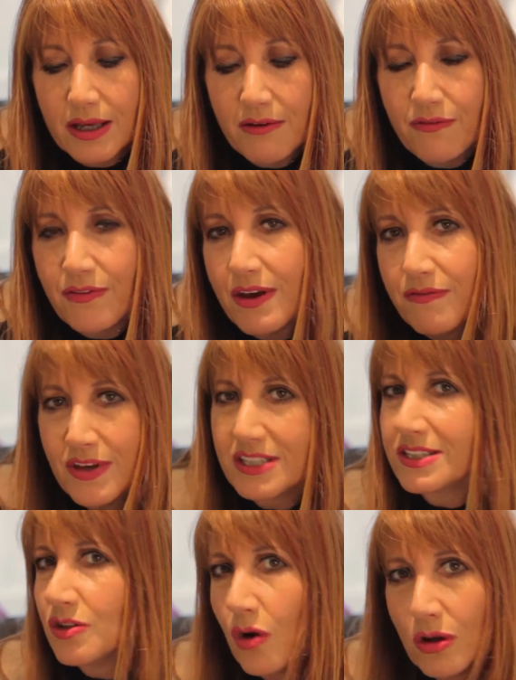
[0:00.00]
if your
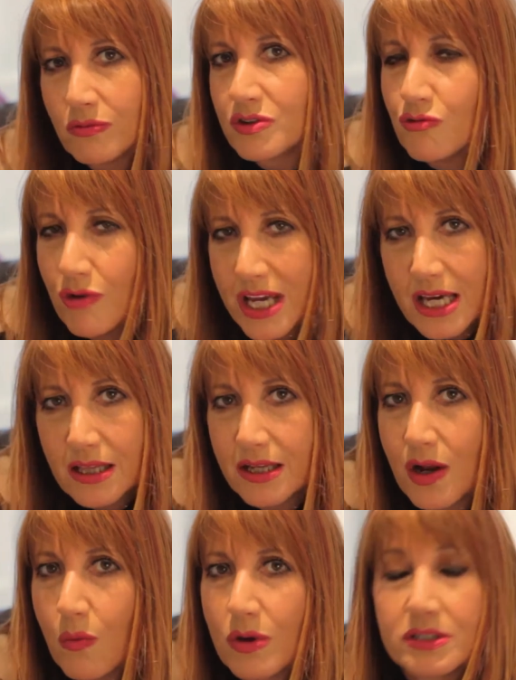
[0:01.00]
soul was real and
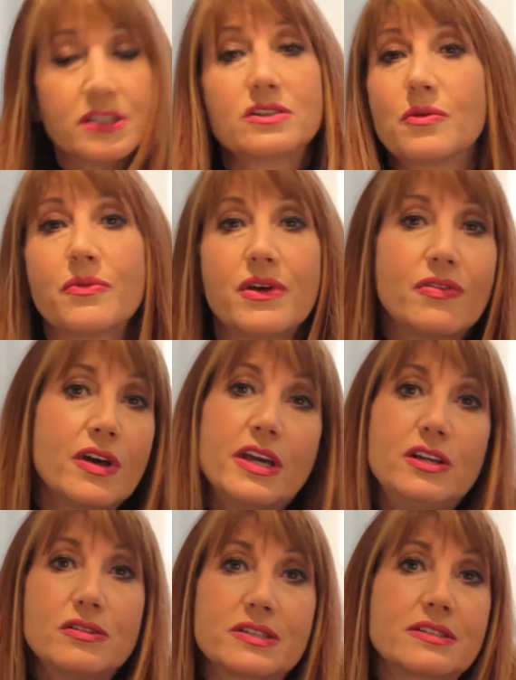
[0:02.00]
it wasn't something that
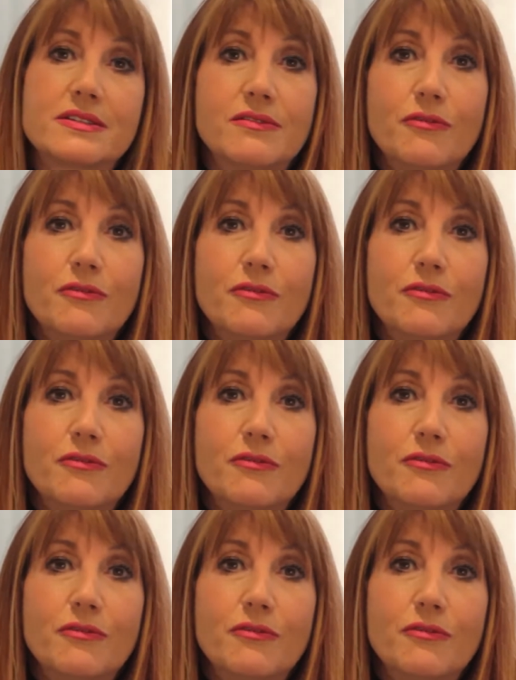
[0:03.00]
you just